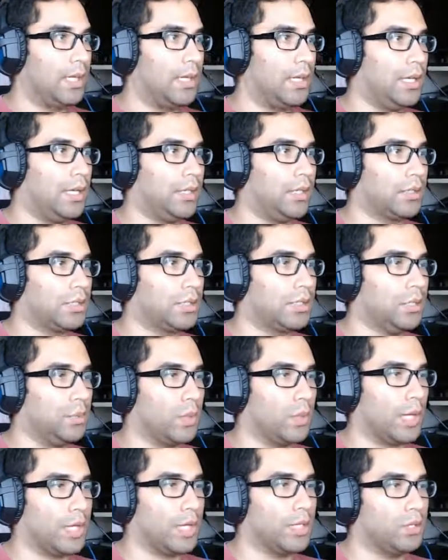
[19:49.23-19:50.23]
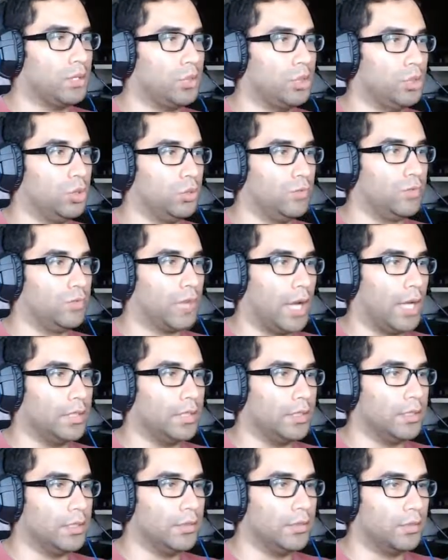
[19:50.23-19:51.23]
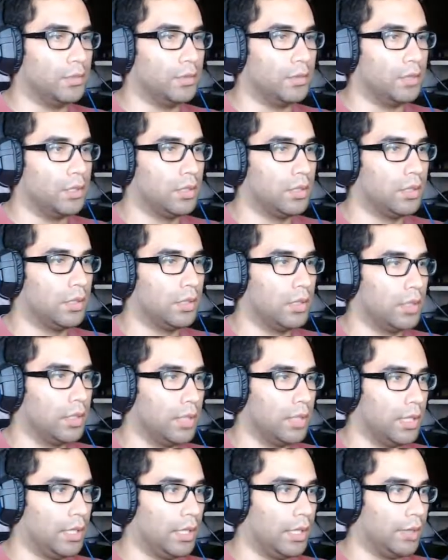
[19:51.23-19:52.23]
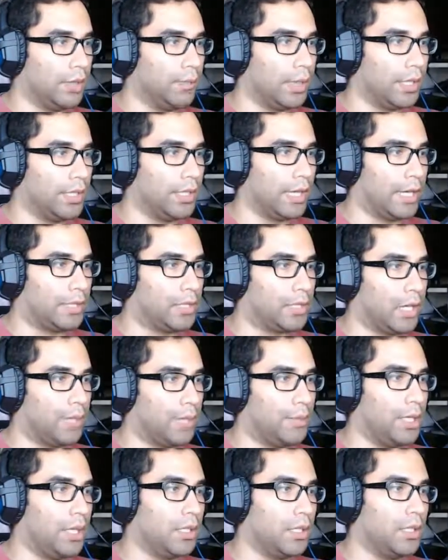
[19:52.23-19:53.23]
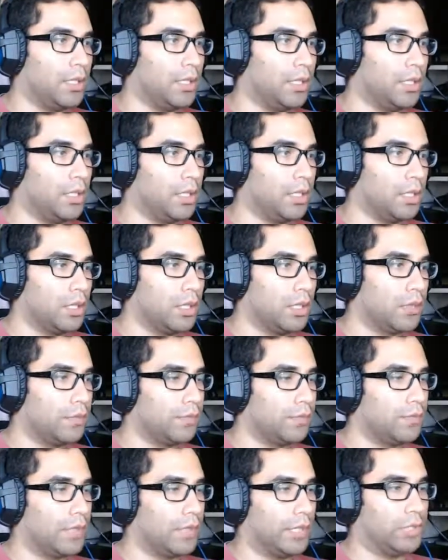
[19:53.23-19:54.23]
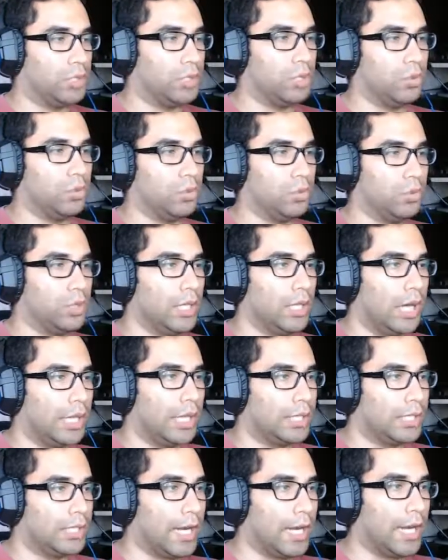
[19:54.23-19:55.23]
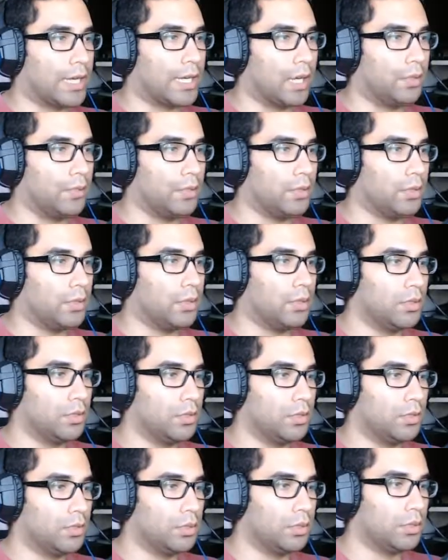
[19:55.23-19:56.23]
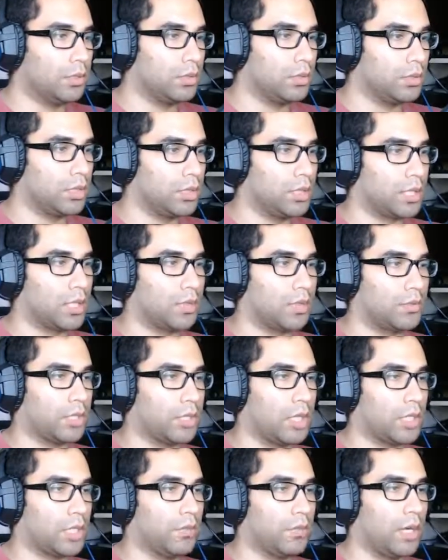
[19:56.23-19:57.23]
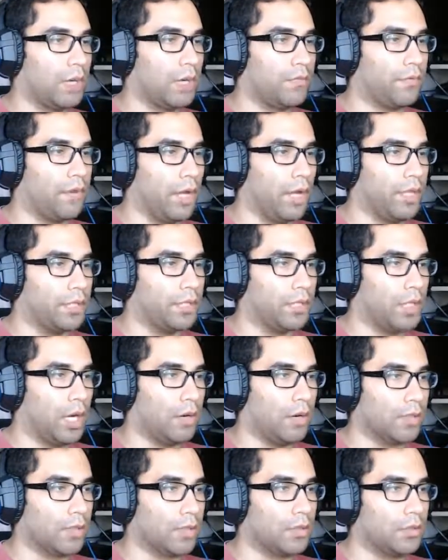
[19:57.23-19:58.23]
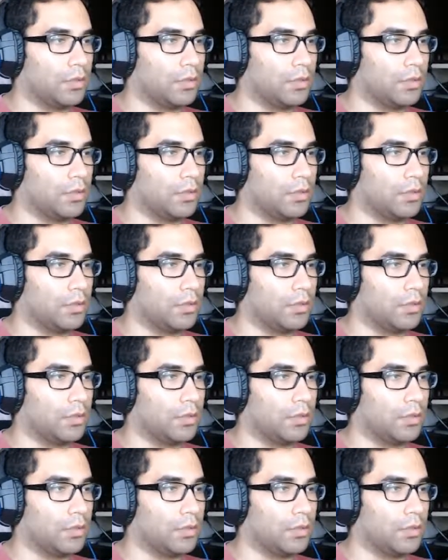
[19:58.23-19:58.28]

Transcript: I'll see what I can do, Fran. And by that, I mean... Fran's shoe. I'll attack him! Stop attacking my friend, carrot.